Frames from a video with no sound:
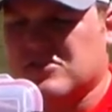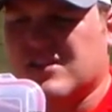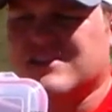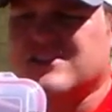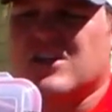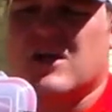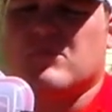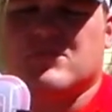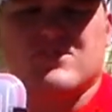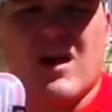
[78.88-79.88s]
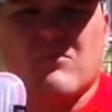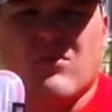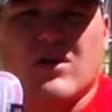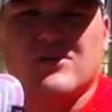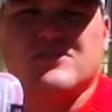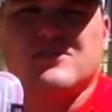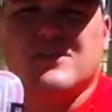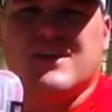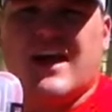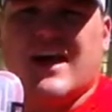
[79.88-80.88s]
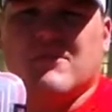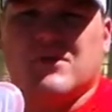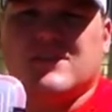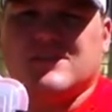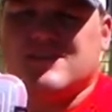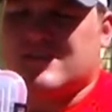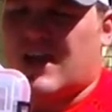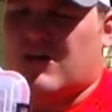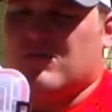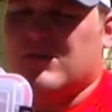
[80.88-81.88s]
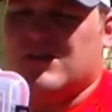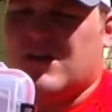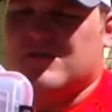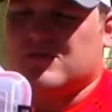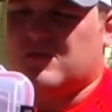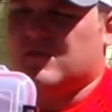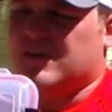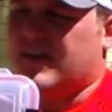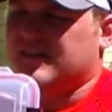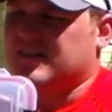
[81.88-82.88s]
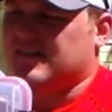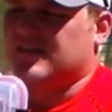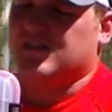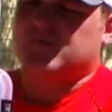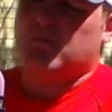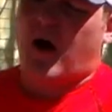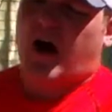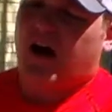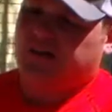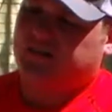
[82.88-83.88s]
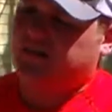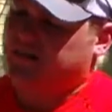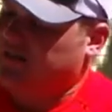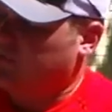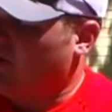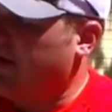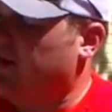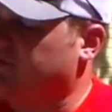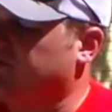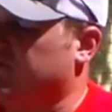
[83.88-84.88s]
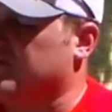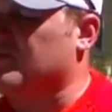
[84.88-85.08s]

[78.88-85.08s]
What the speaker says: jigs and a couple of topwaters. But this is how we love to organize this. This box, these Planos are